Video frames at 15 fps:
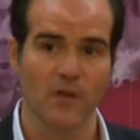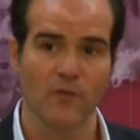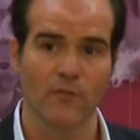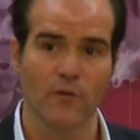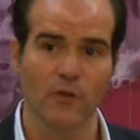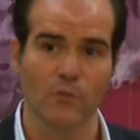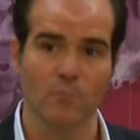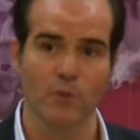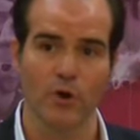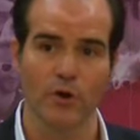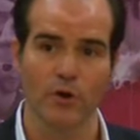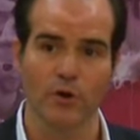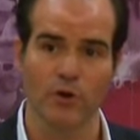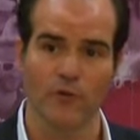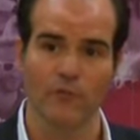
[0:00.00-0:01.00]
for the
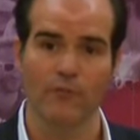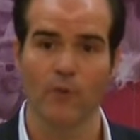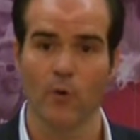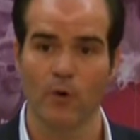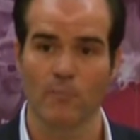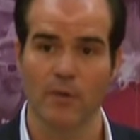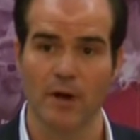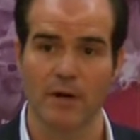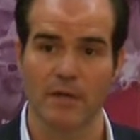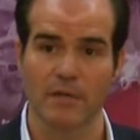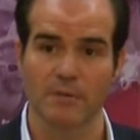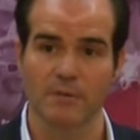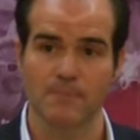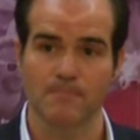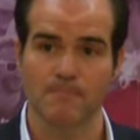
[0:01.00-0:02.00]
murder of four
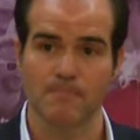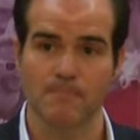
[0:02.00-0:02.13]
Americans.